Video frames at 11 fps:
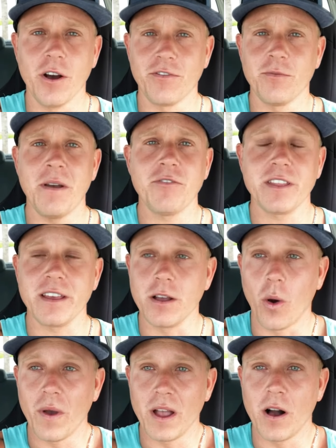from everything
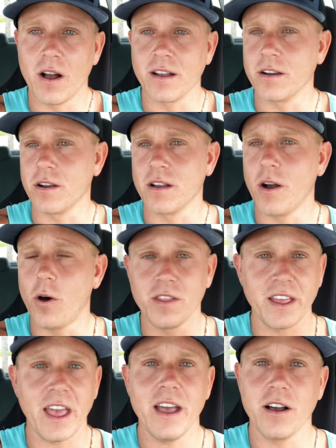going on and all the
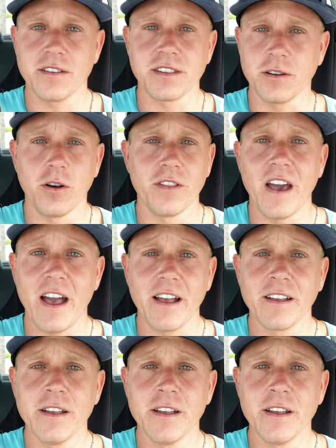chaos and all that.